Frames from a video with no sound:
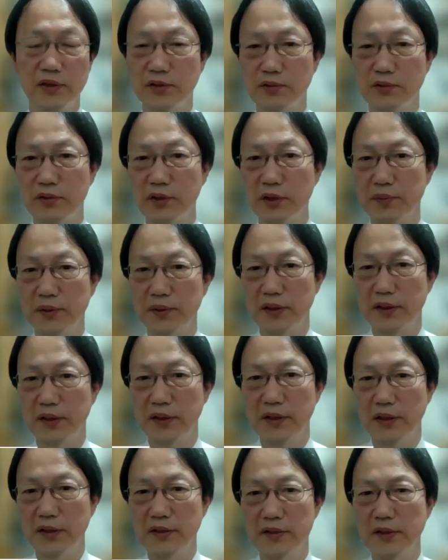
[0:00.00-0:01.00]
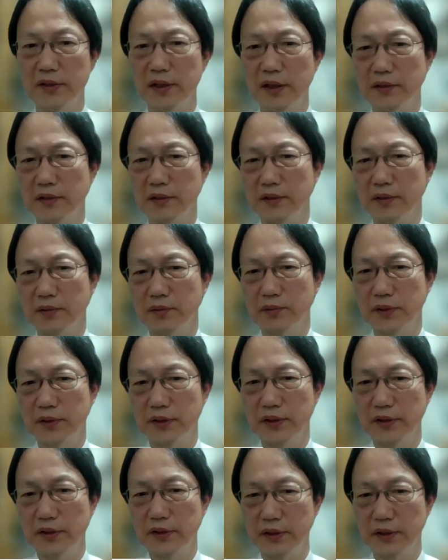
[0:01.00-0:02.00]
gene therapy is not
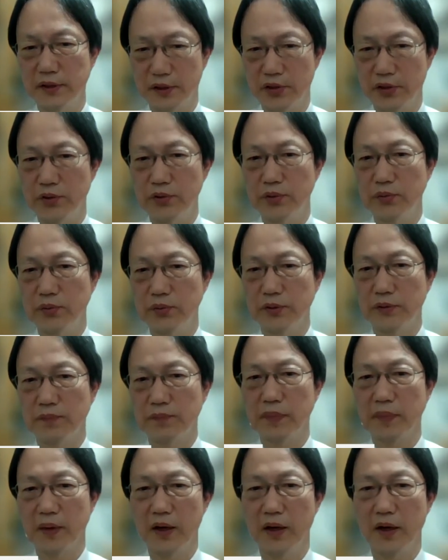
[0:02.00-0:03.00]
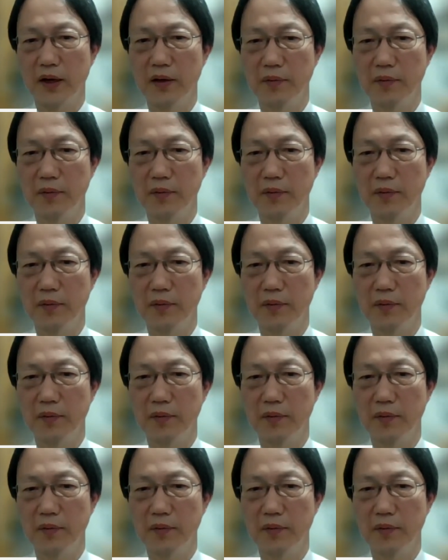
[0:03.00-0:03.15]
really a cure,